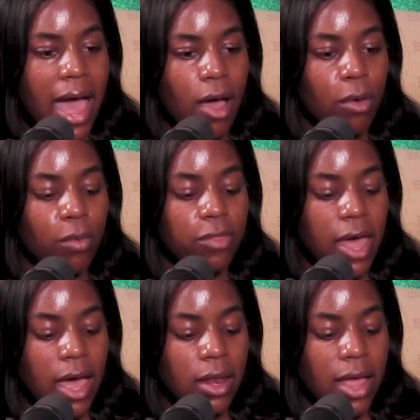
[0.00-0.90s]
how
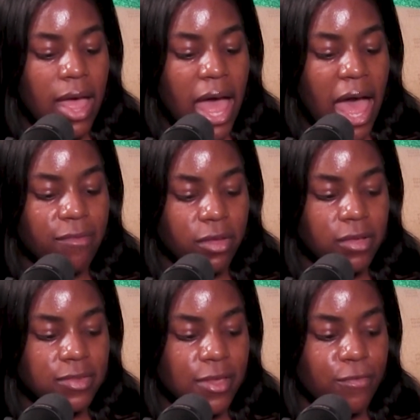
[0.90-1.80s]
that
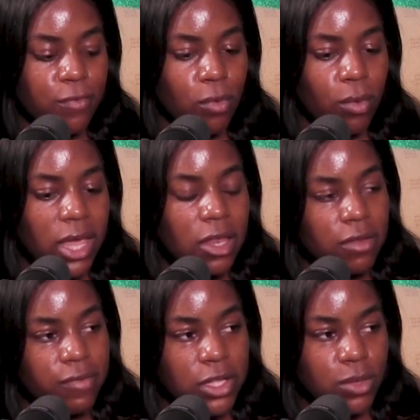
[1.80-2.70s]
advocacy for
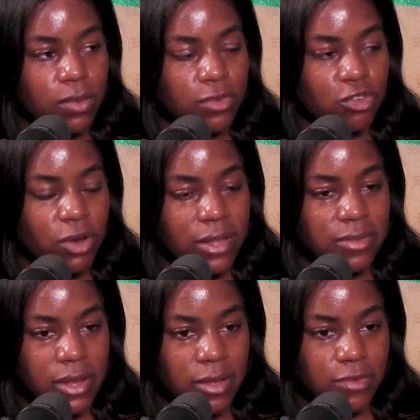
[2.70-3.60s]
individuals
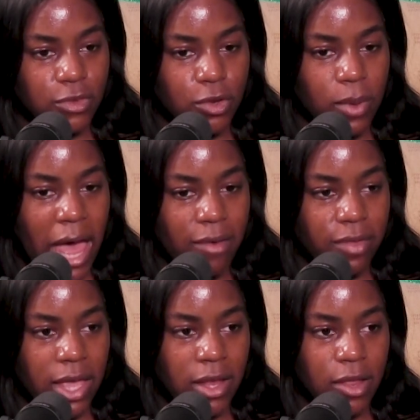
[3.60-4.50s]
translates to
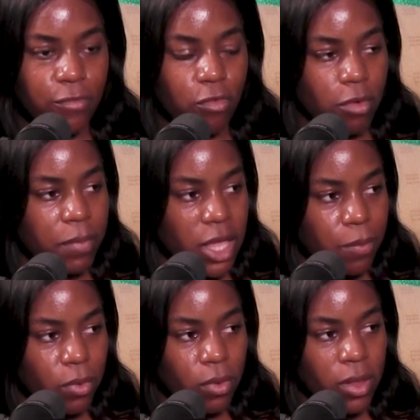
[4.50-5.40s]
advocating for a
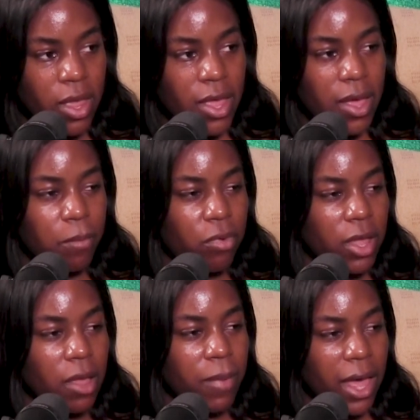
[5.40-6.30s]
people and
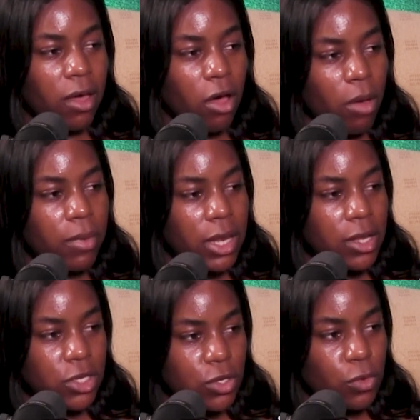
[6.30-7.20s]
bringing back
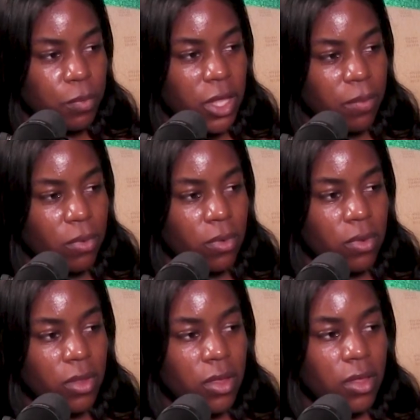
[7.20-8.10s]
harmony to
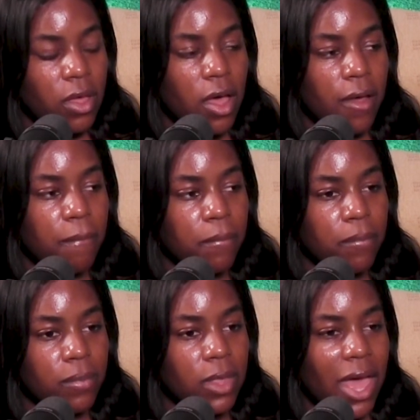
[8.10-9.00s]
people.
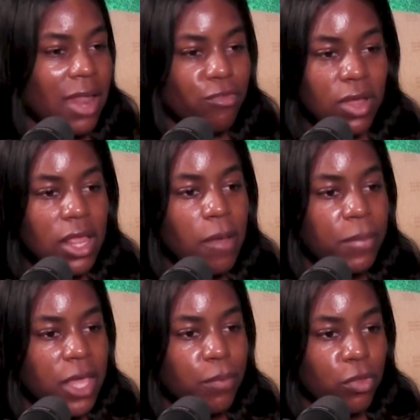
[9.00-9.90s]
And really a
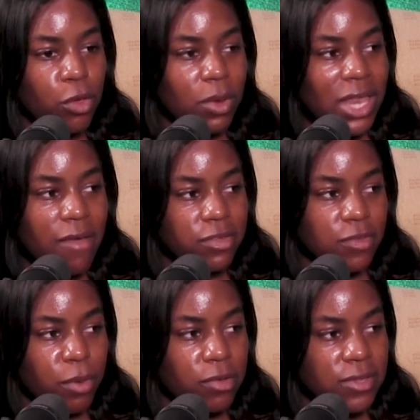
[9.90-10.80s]
people who were never
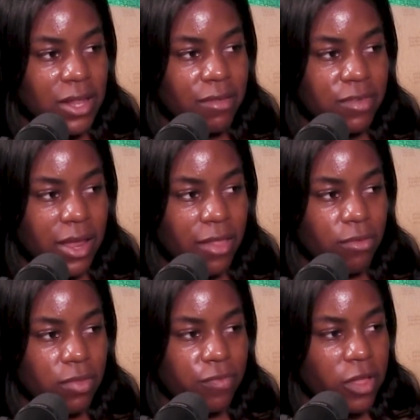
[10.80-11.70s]
supposed to live
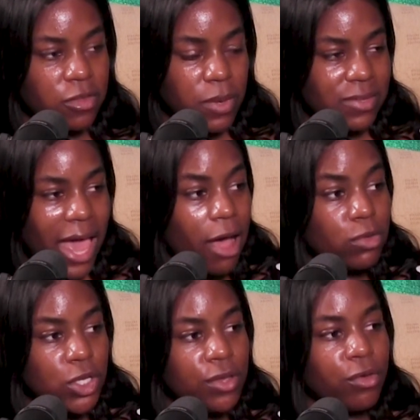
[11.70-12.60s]
together in the first place.
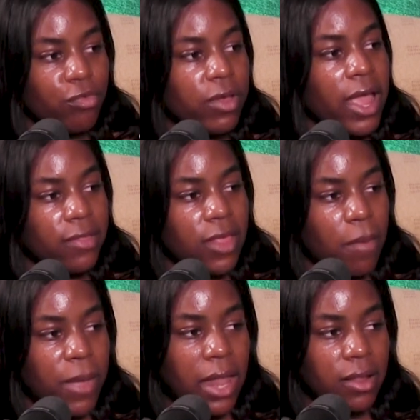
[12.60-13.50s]
How do you create
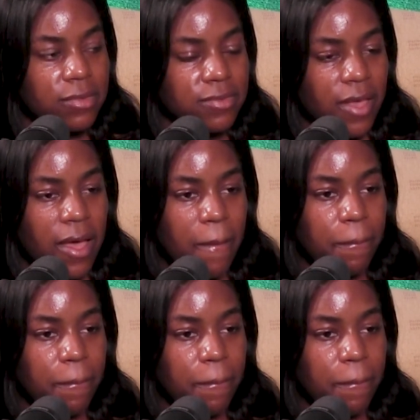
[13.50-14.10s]
that balance?